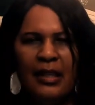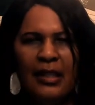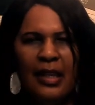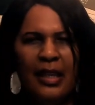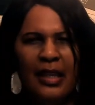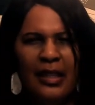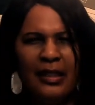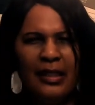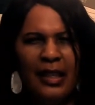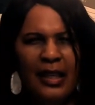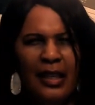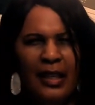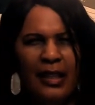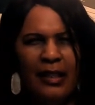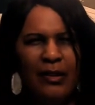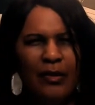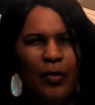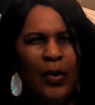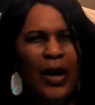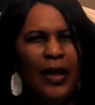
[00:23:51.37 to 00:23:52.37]
and
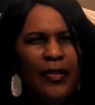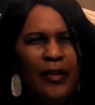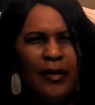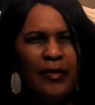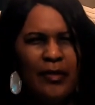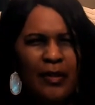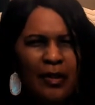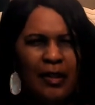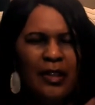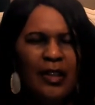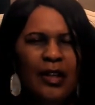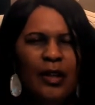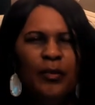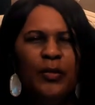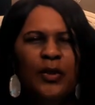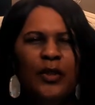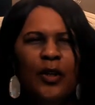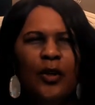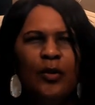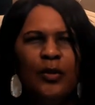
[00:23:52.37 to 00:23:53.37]
and while they're at the club,
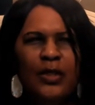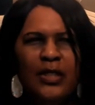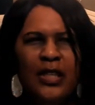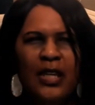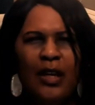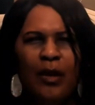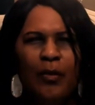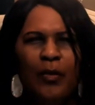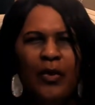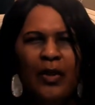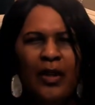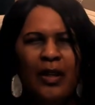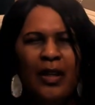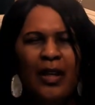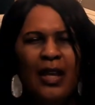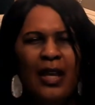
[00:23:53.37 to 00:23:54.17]
you know, Tamra,